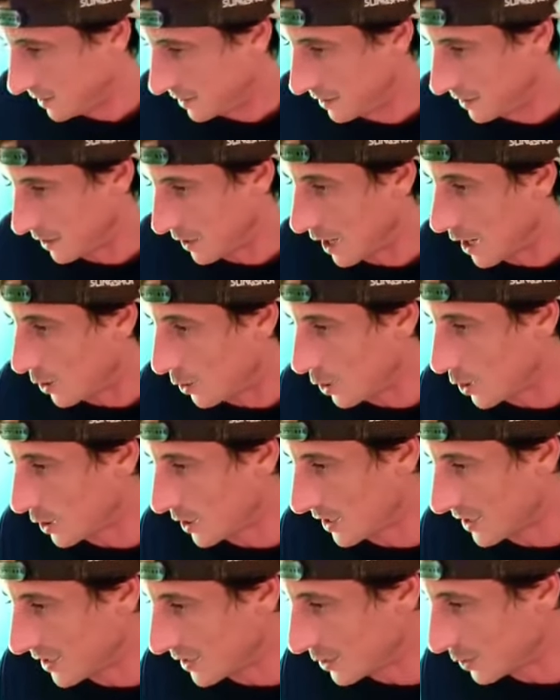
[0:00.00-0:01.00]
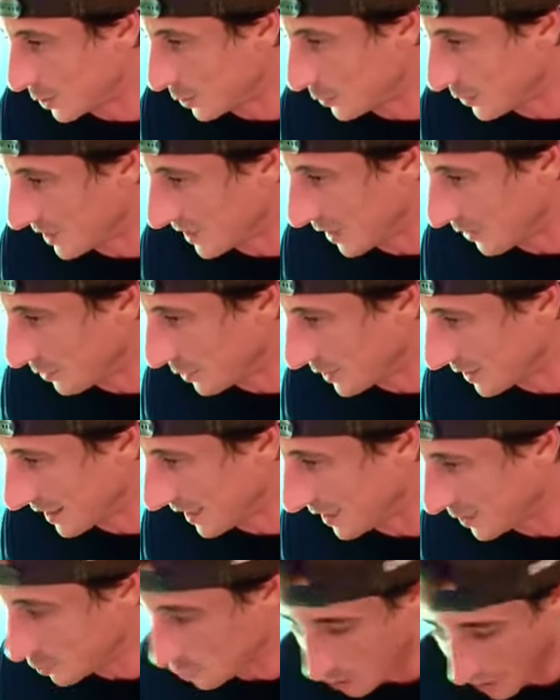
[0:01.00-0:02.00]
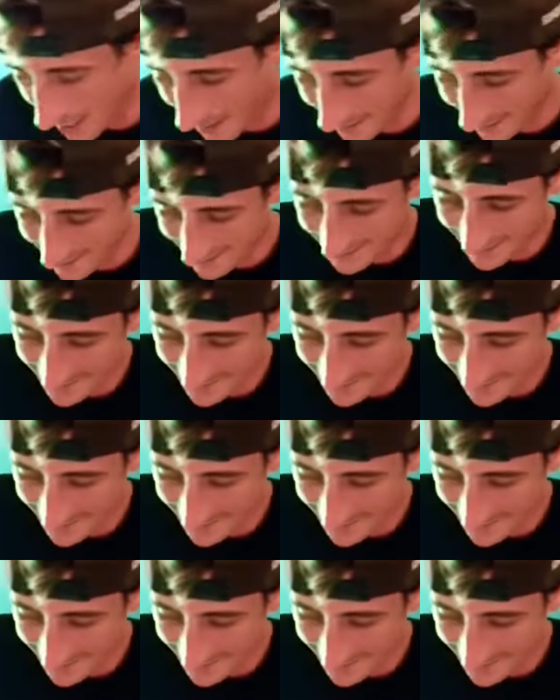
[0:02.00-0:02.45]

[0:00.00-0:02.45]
You know how hard it is to read everything, chat.